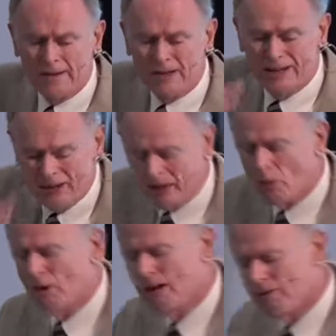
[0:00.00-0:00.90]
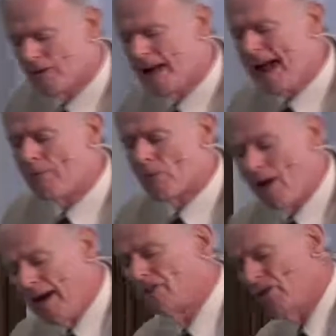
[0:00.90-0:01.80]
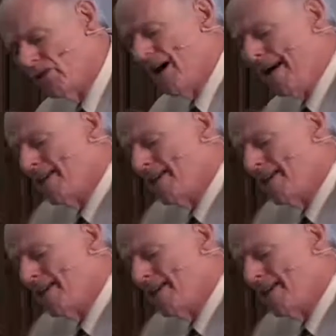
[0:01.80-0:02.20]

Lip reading: the iniquity of the Amorites is not